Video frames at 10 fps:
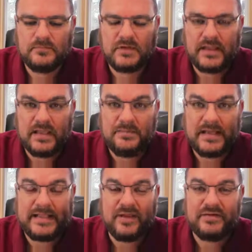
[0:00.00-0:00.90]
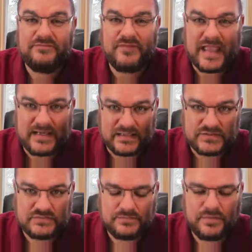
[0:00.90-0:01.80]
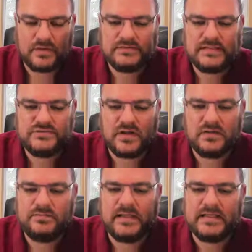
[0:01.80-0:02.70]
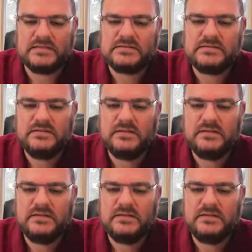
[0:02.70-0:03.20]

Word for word: Okay, Medicare Advantage, Part D drug plans.